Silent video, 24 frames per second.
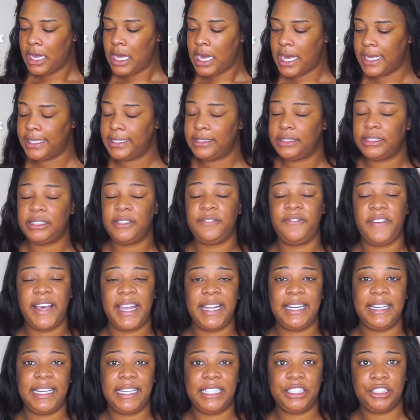I use the
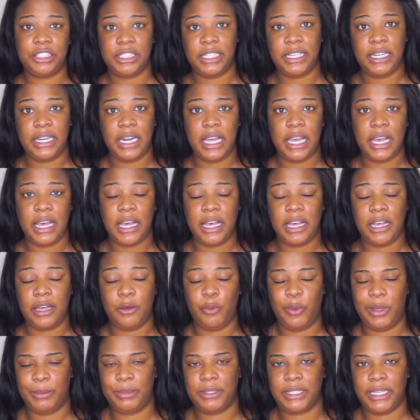foundation
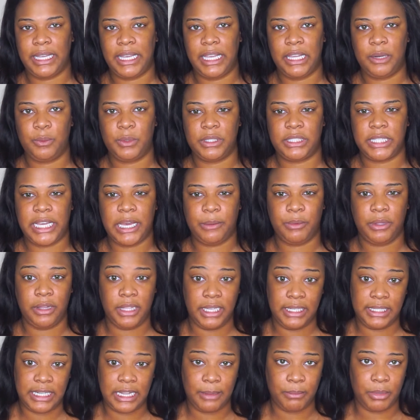website, which I will
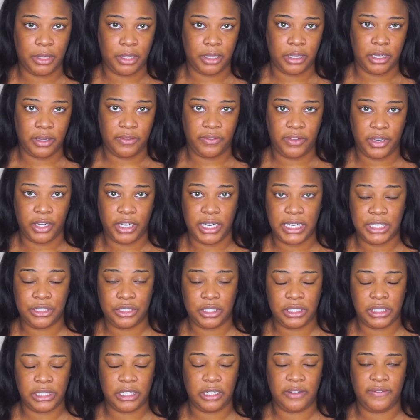link down below if you're
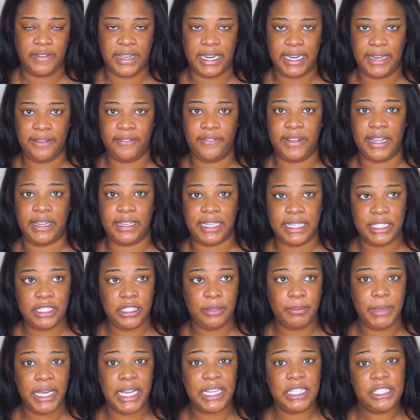interested in finding
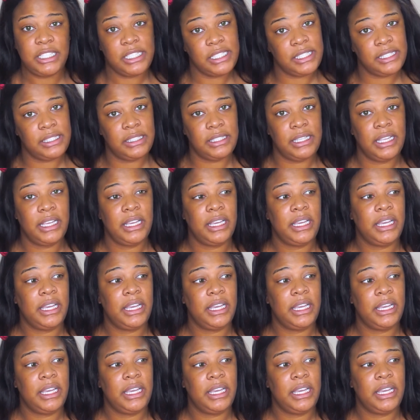foundation matches.